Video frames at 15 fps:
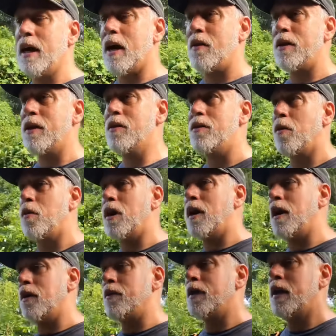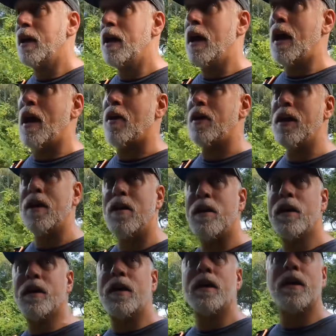out here in the wild. Out here,
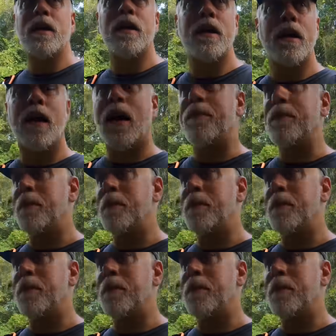I'm